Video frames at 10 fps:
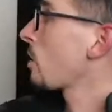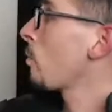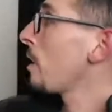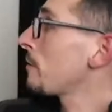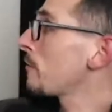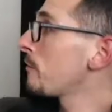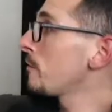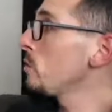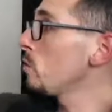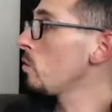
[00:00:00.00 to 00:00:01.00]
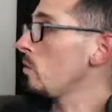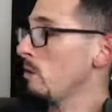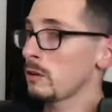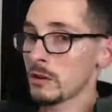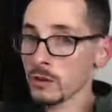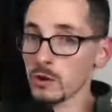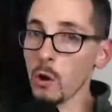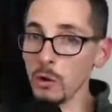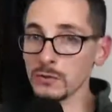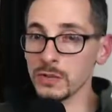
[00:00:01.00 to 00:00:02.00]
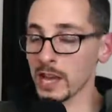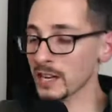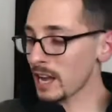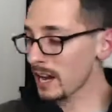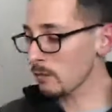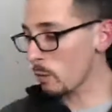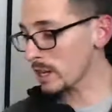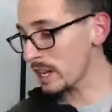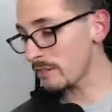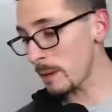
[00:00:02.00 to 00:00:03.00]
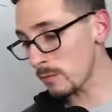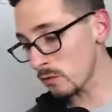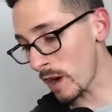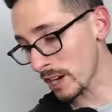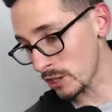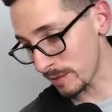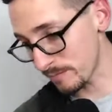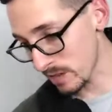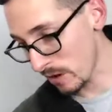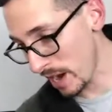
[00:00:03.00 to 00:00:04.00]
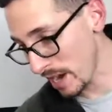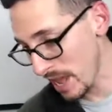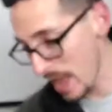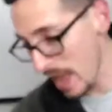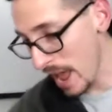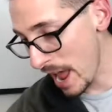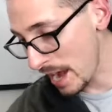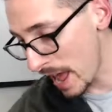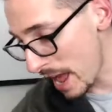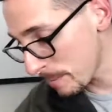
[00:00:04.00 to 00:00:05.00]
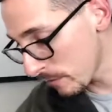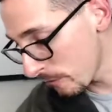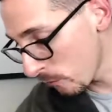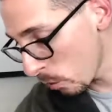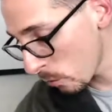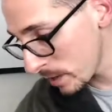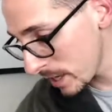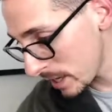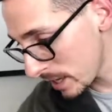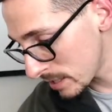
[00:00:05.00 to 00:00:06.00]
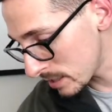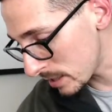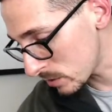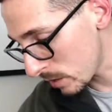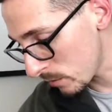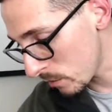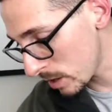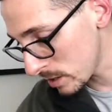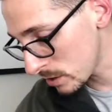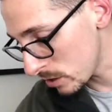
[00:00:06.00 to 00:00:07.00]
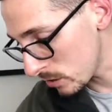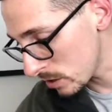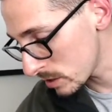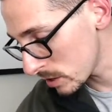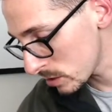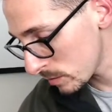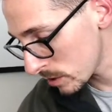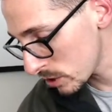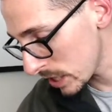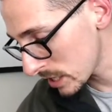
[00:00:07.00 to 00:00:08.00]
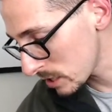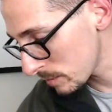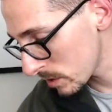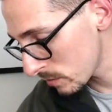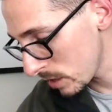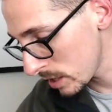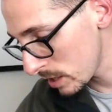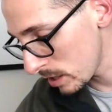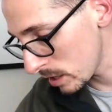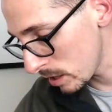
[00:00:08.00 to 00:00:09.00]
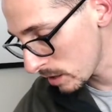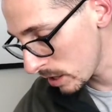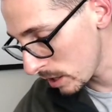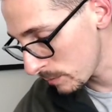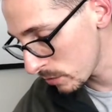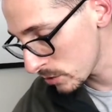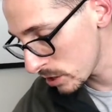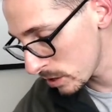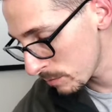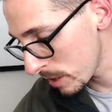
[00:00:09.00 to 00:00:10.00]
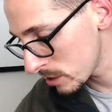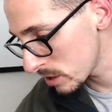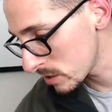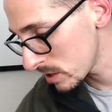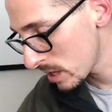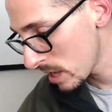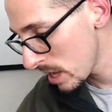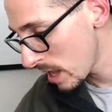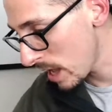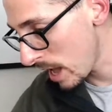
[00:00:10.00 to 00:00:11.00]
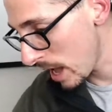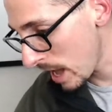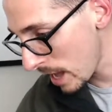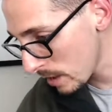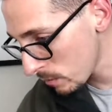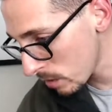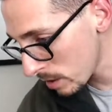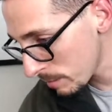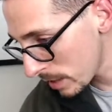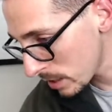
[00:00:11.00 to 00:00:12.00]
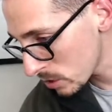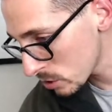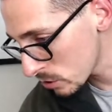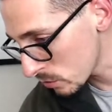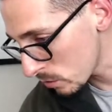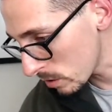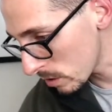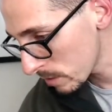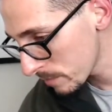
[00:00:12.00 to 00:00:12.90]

what fuel your goals and kind of what give them direction, all right? And before we get into this, what I want to do is I just want to check something right here. I appreciate your patience. I want to make sure